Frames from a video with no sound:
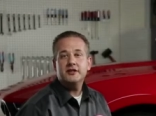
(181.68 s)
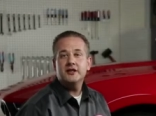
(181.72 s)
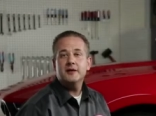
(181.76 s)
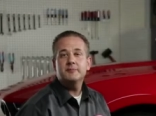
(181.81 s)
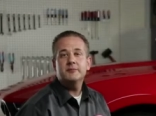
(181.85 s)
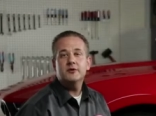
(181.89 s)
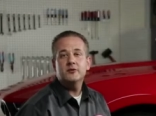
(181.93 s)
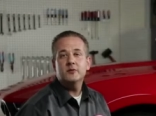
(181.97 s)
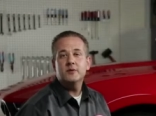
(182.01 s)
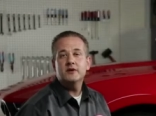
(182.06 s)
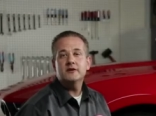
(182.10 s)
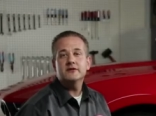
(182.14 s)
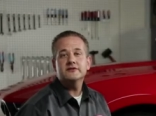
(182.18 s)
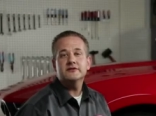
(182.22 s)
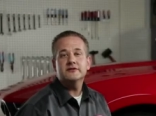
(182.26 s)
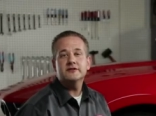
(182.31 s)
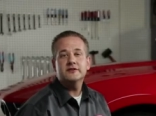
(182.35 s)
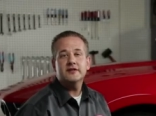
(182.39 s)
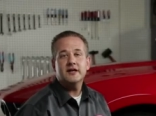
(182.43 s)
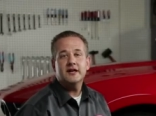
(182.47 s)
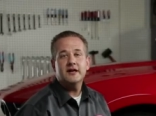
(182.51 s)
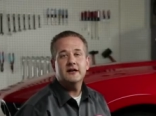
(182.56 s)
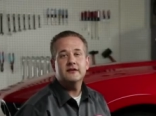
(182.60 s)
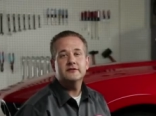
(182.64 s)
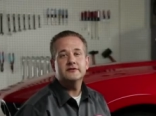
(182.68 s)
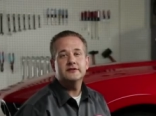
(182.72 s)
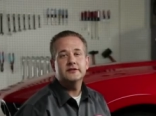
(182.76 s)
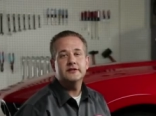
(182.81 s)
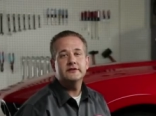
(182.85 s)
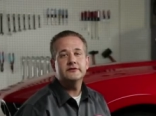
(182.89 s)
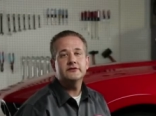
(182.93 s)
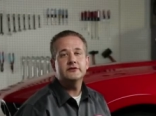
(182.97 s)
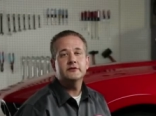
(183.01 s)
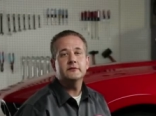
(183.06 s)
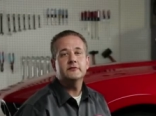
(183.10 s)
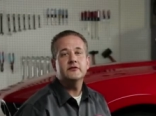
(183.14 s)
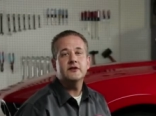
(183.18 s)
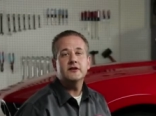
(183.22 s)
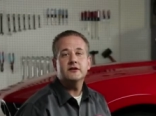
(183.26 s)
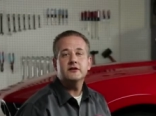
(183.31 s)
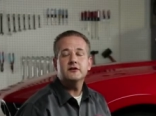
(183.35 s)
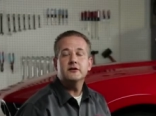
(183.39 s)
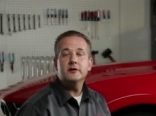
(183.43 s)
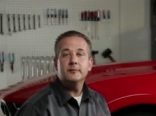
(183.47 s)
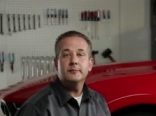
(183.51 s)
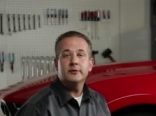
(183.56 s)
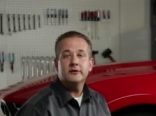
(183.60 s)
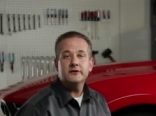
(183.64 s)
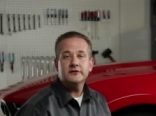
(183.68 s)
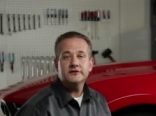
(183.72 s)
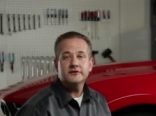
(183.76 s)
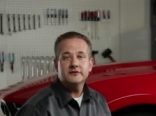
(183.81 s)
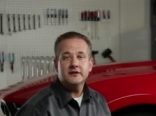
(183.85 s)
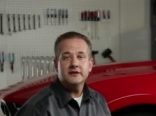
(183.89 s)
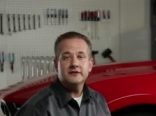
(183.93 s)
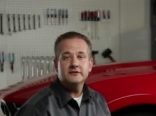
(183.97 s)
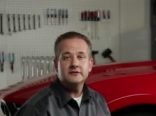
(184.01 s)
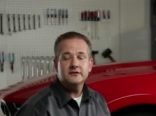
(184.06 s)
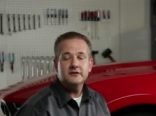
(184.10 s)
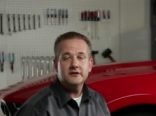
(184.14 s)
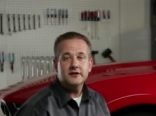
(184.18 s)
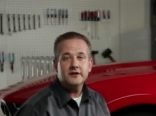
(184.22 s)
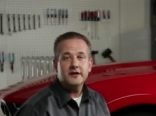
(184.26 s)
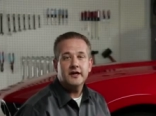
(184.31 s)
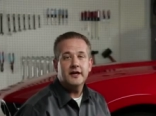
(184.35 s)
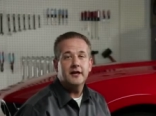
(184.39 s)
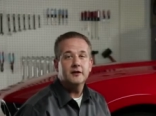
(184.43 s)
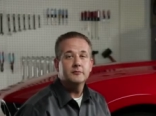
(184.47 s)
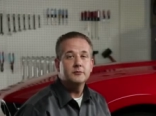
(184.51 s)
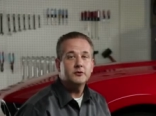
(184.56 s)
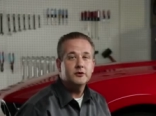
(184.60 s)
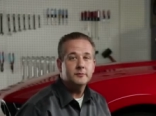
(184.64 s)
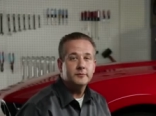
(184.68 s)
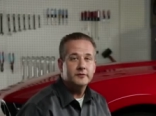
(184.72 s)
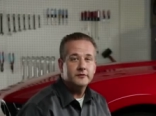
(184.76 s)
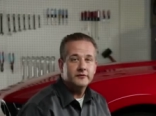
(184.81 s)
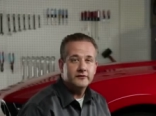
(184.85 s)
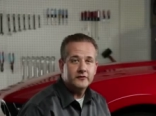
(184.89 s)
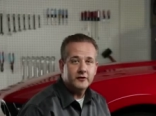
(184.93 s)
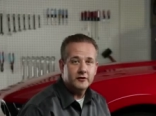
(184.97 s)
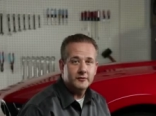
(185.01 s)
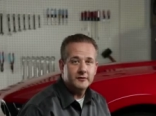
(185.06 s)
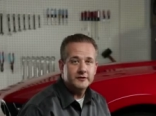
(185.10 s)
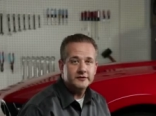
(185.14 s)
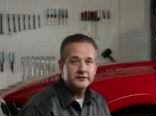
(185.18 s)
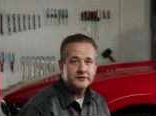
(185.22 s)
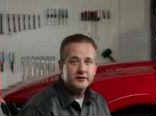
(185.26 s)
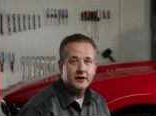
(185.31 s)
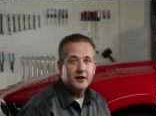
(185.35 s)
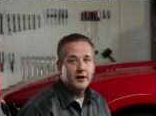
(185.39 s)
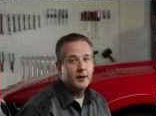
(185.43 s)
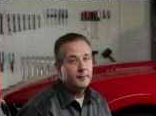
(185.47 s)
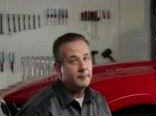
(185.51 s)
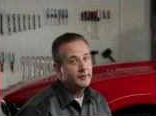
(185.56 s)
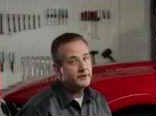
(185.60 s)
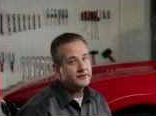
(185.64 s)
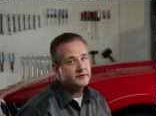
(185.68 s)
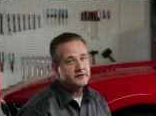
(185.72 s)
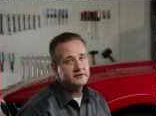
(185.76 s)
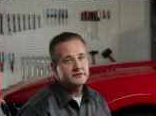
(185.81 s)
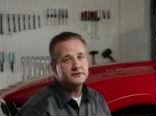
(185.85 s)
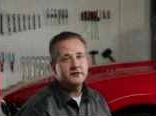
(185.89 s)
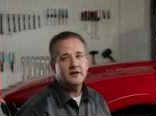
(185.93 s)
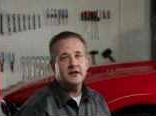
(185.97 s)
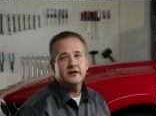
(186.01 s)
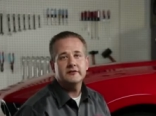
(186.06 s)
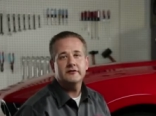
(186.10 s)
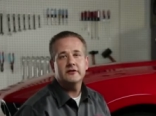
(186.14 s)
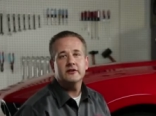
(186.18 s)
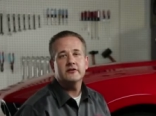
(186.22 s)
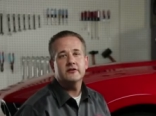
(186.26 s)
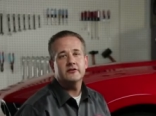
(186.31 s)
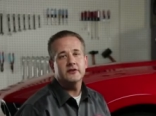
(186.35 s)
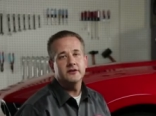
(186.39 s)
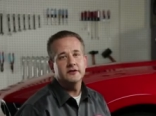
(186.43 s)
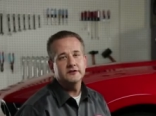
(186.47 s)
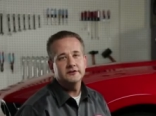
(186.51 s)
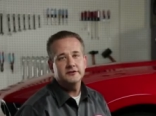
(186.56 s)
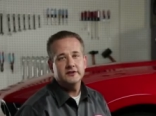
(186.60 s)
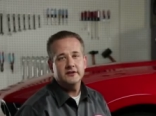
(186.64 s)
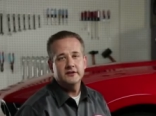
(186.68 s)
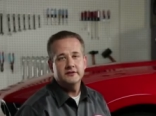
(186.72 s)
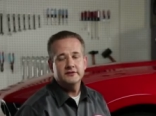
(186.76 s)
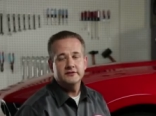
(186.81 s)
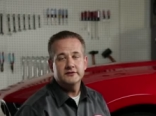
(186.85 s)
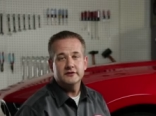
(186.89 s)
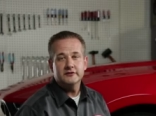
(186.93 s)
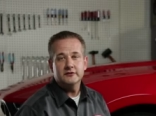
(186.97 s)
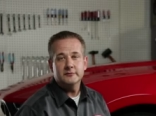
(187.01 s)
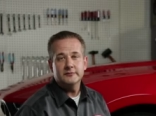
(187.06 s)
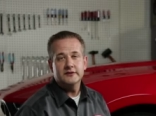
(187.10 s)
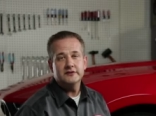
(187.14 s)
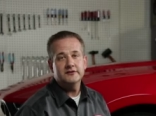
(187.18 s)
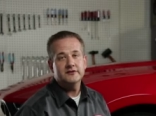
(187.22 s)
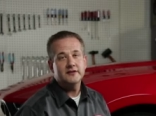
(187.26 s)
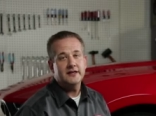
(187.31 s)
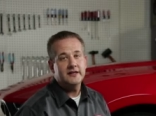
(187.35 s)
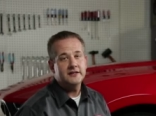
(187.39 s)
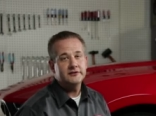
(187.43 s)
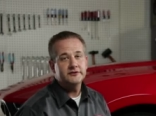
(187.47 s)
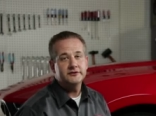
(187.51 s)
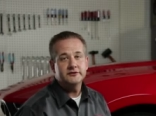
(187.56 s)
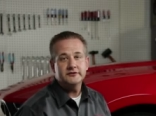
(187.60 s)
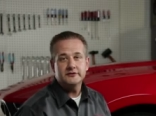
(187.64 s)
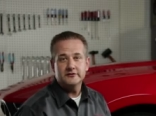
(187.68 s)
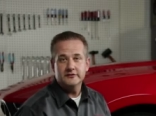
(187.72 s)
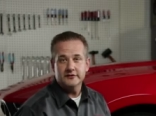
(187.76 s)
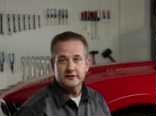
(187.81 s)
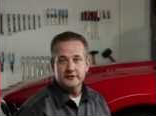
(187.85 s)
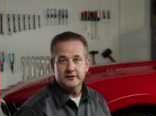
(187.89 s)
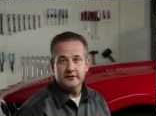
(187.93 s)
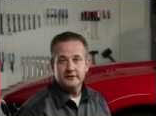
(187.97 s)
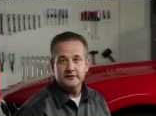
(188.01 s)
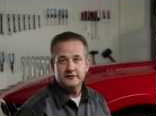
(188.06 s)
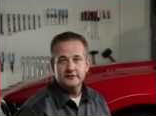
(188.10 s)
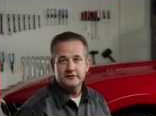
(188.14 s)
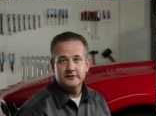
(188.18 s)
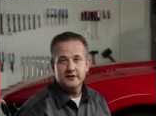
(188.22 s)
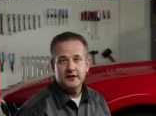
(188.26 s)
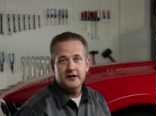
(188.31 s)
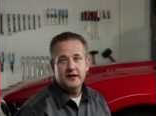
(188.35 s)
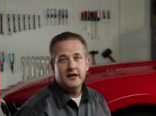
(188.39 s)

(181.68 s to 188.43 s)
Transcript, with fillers: up your wheels and tires gives your vehicle a personalized look and more performance, but there's a lot of other things to consider besides just looks.